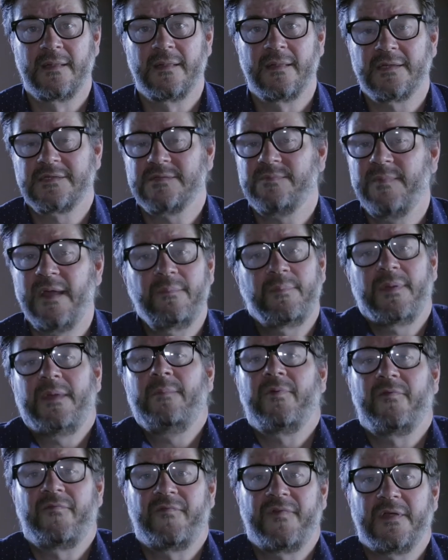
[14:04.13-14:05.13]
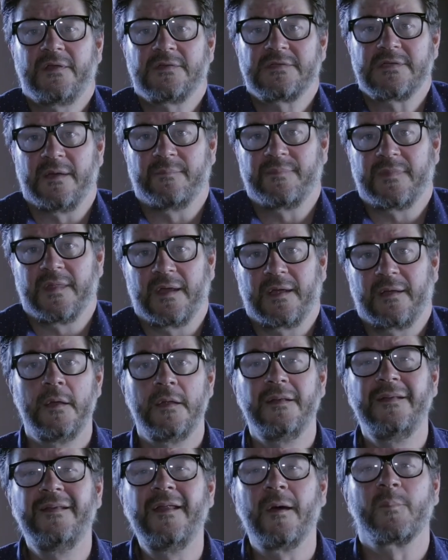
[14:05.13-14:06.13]
Let's make people feel something.
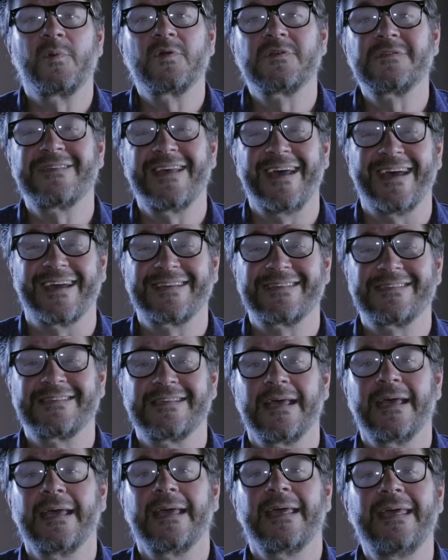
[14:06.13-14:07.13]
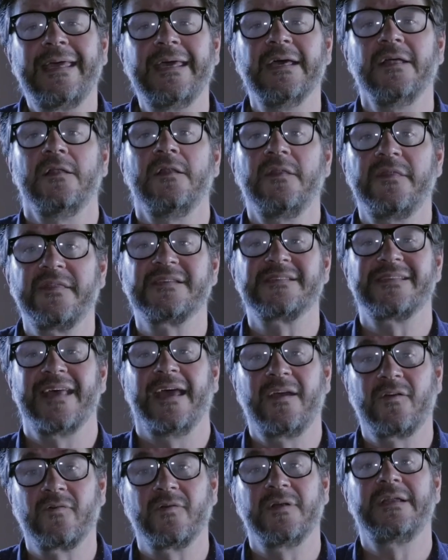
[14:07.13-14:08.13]
Number six, kill the
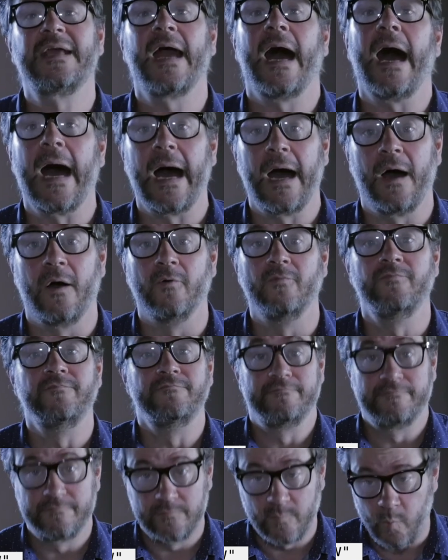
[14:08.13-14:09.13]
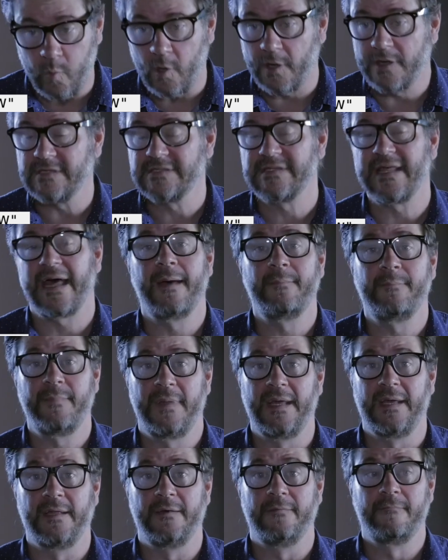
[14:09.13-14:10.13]
sacred cow. What does that
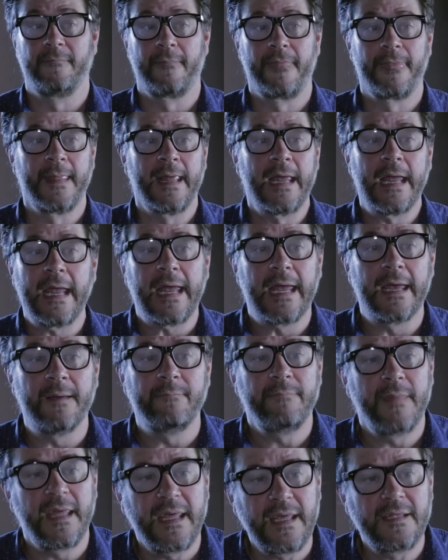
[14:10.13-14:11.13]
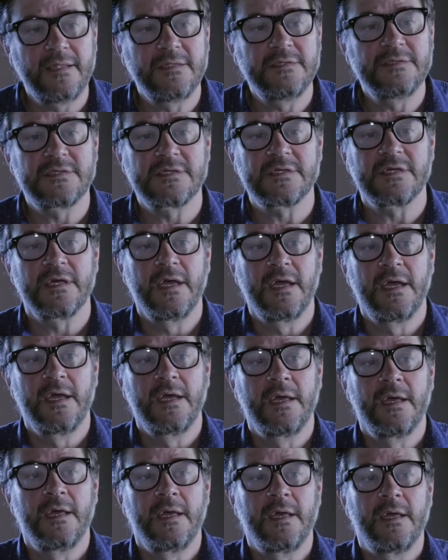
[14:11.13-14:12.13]
mean? It means
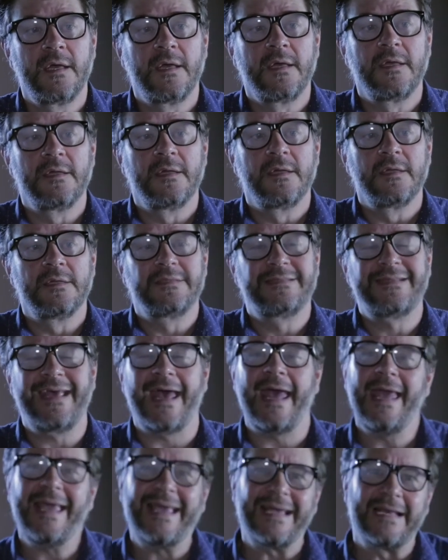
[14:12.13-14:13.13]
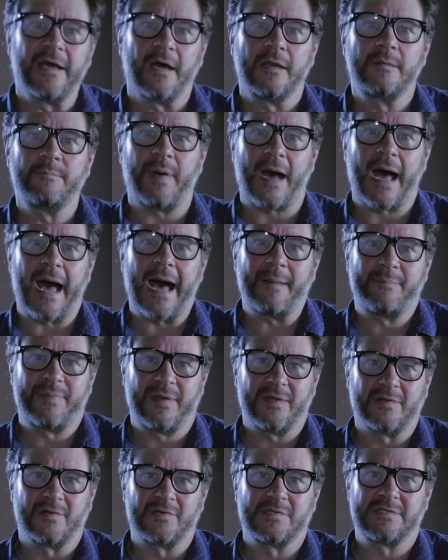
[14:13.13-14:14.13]
take an
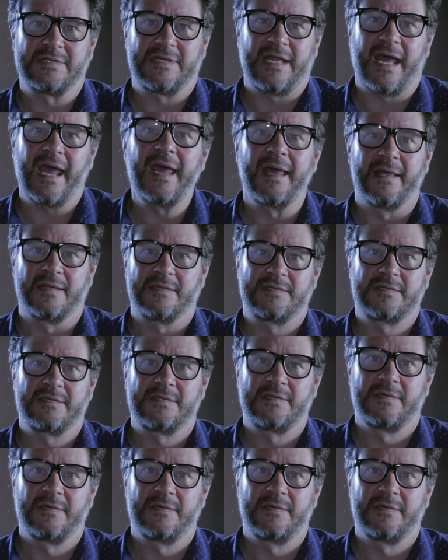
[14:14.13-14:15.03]
unpopular stance.